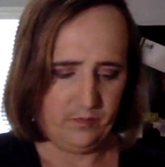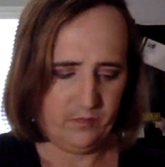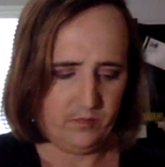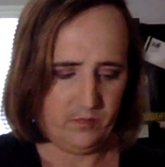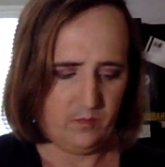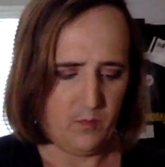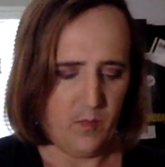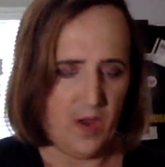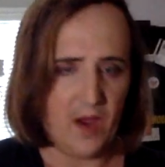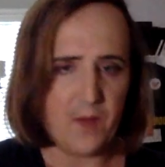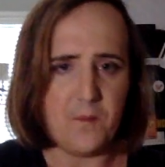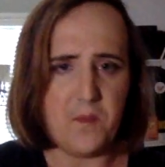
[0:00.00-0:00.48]

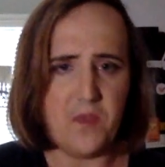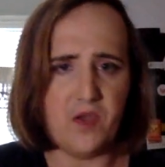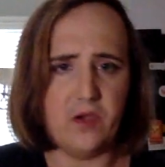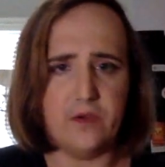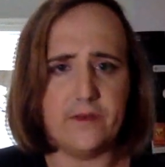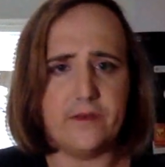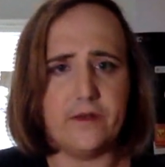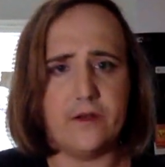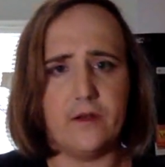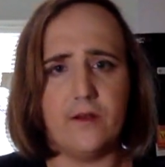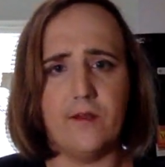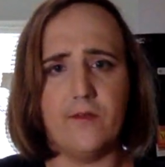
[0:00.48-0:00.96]
My
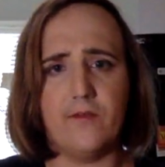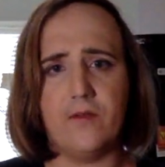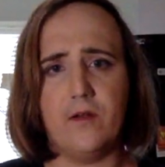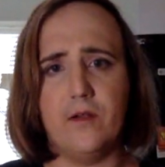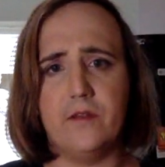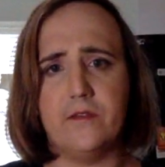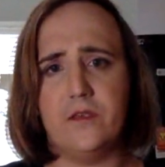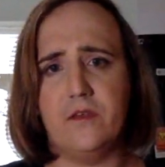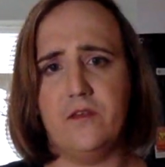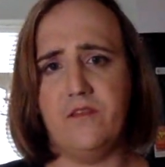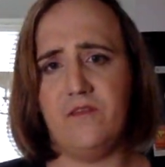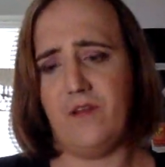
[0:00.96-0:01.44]
military
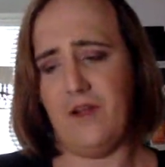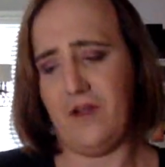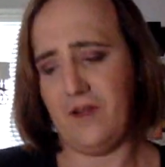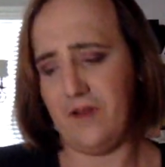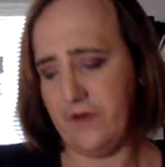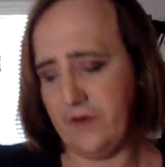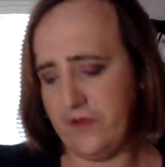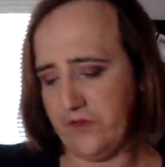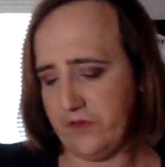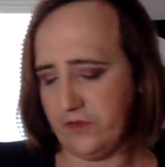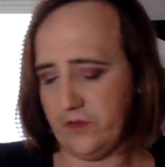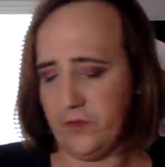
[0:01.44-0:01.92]
friends have
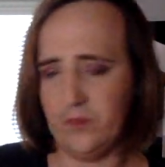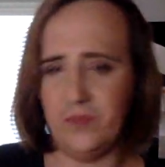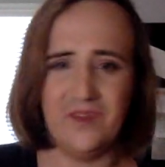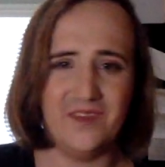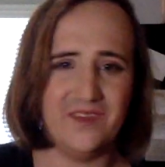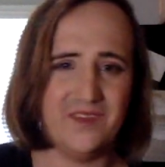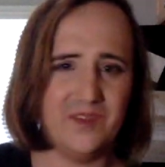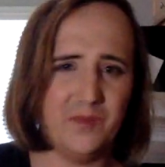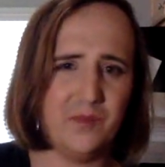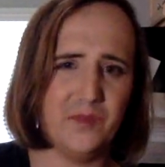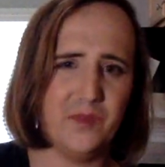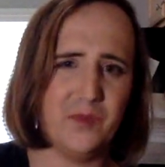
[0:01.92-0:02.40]
honestly been
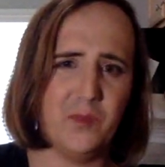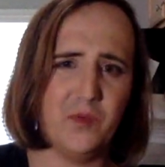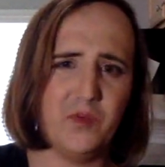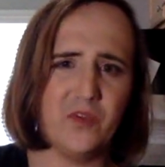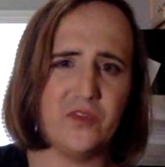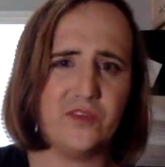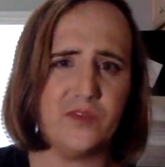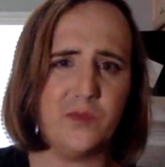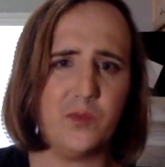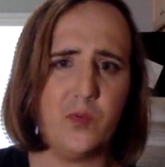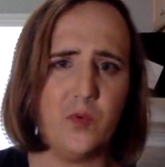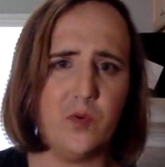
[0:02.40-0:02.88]
some of the
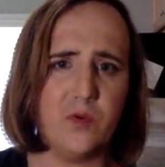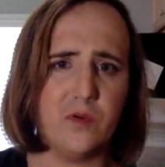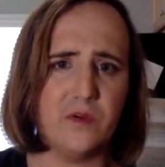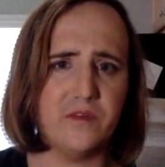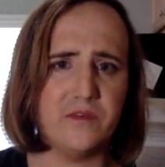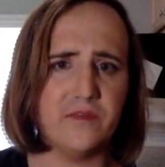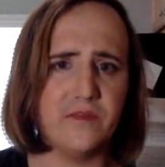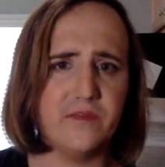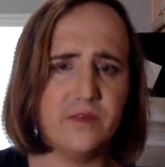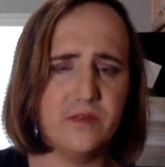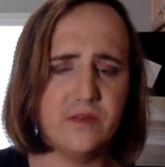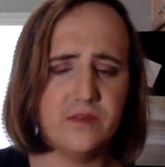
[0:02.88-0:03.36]
most
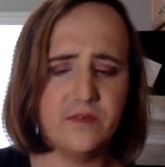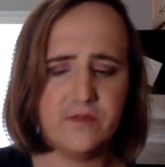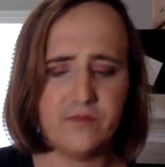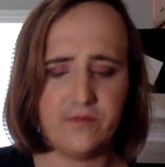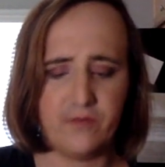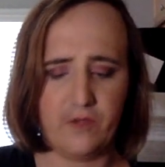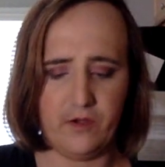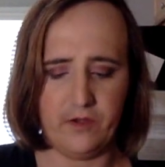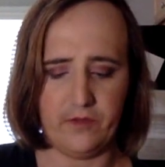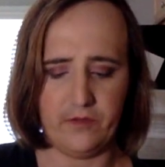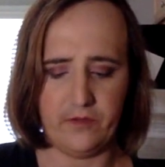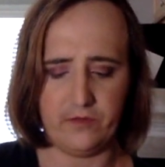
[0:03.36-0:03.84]
supportive
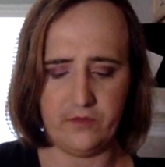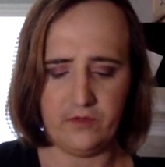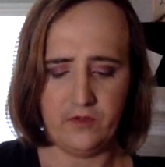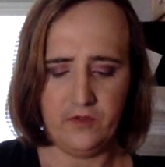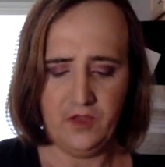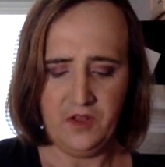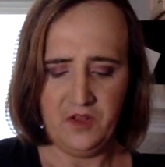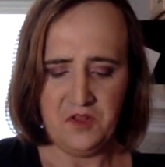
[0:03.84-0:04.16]
friends.